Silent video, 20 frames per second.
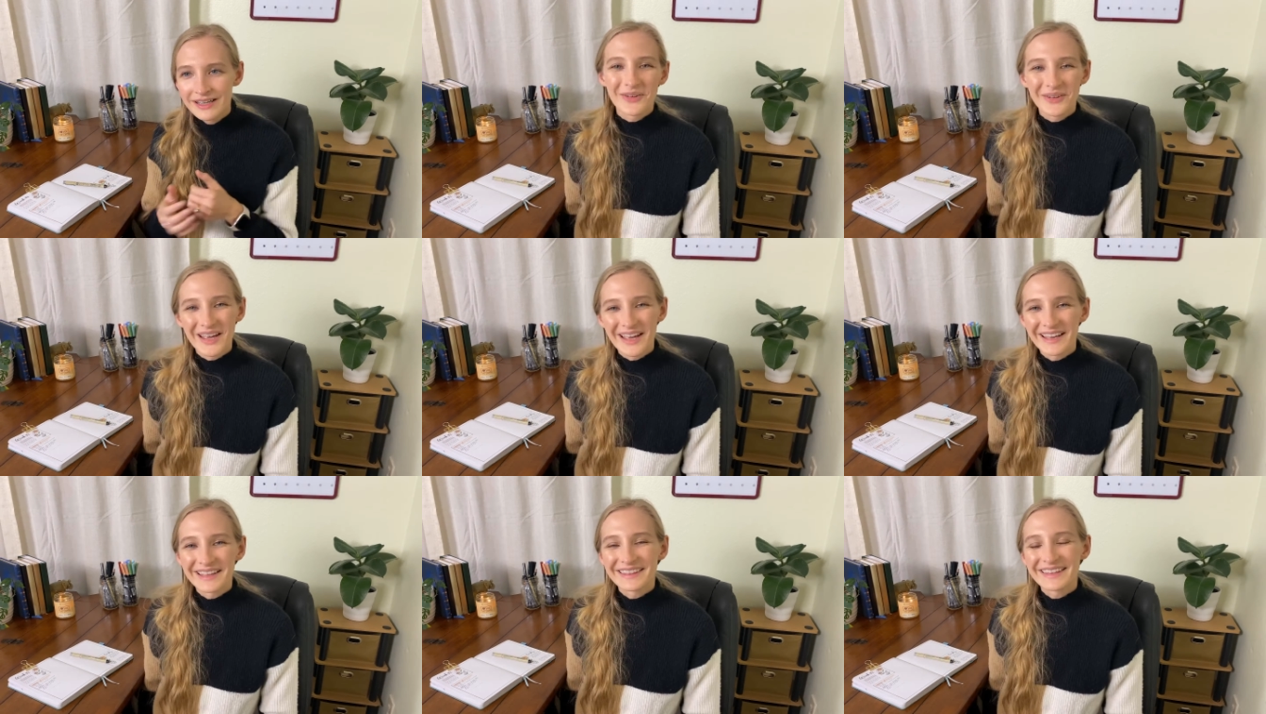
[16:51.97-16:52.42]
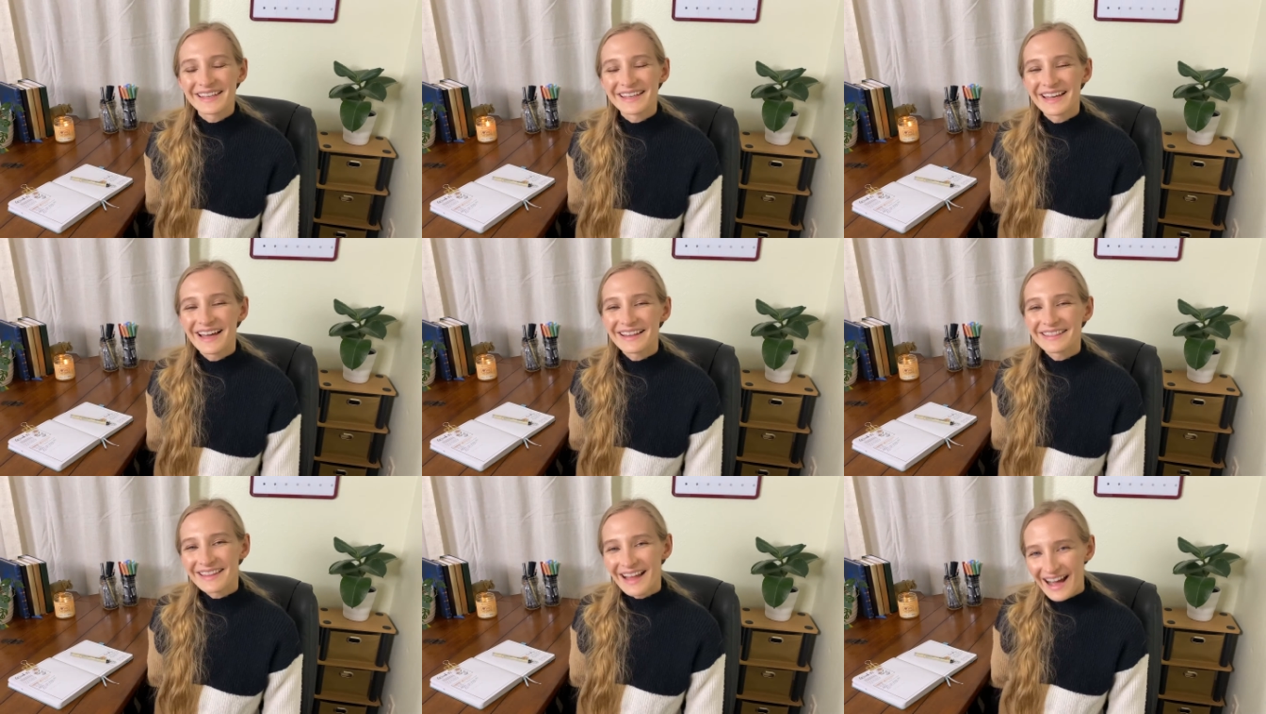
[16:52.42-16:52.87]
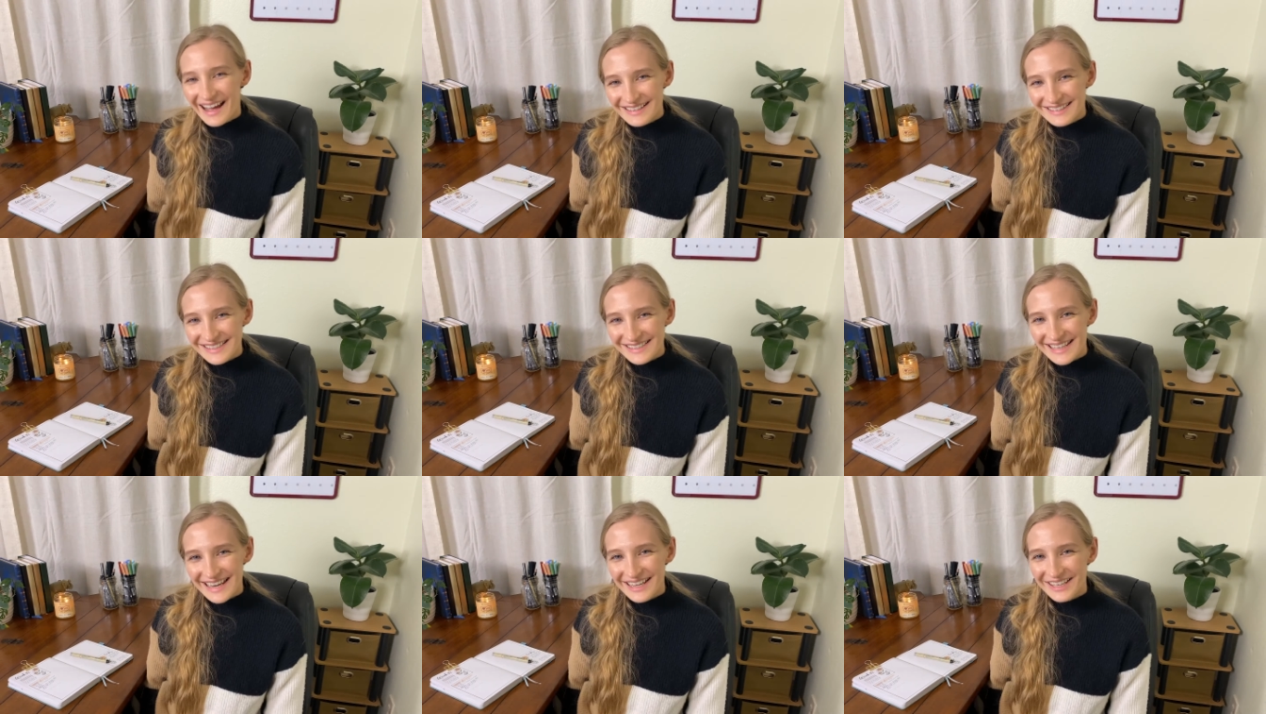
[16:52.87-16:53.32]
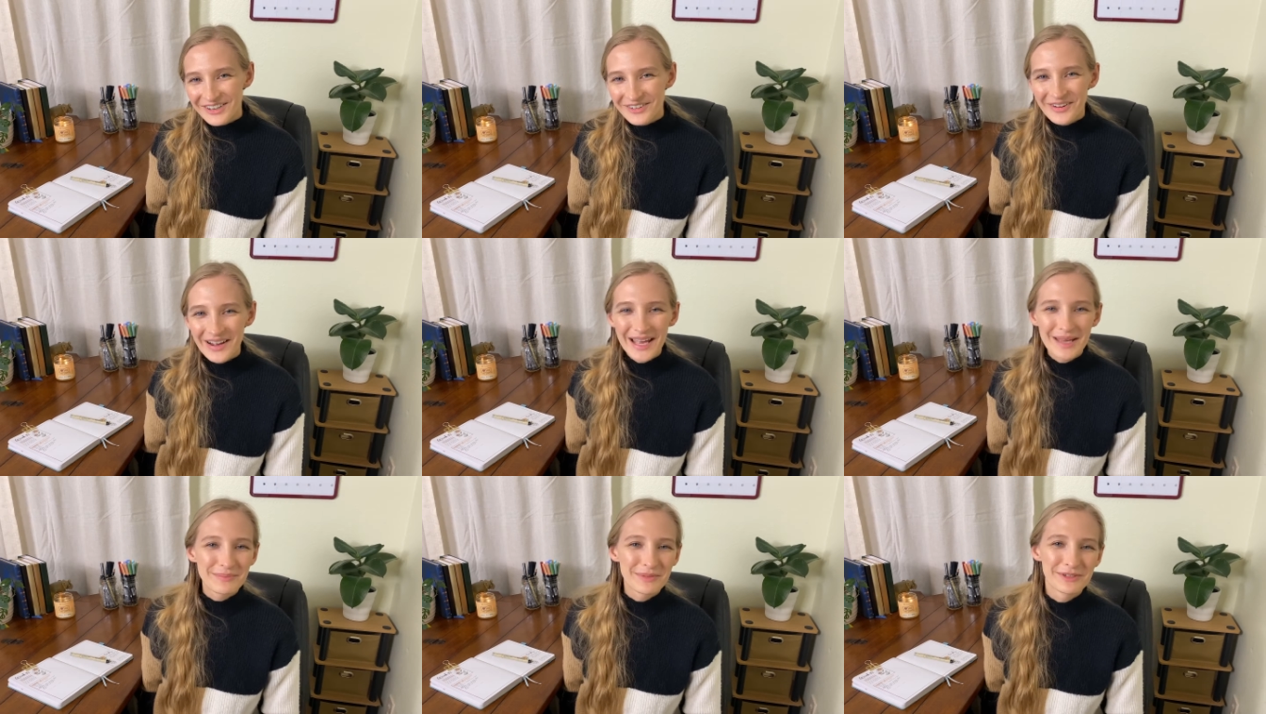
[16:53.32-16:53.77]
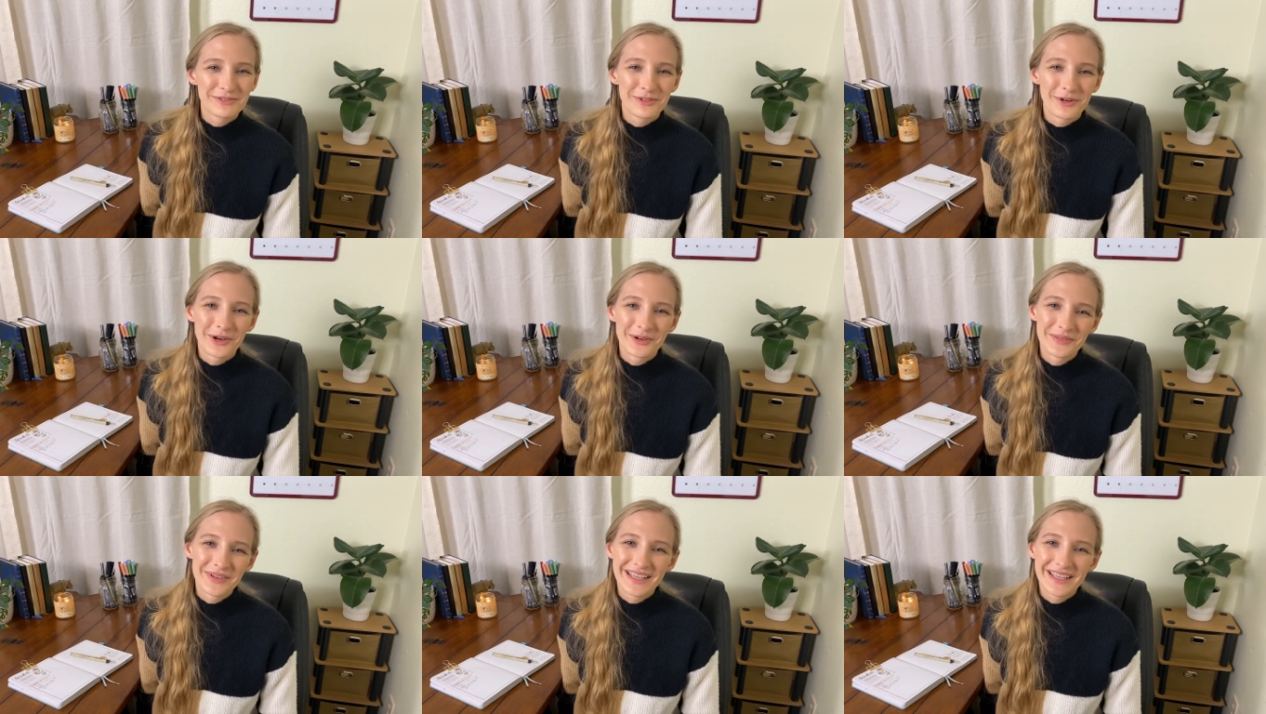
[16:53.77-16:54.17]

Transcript: Okay, the last takeaway before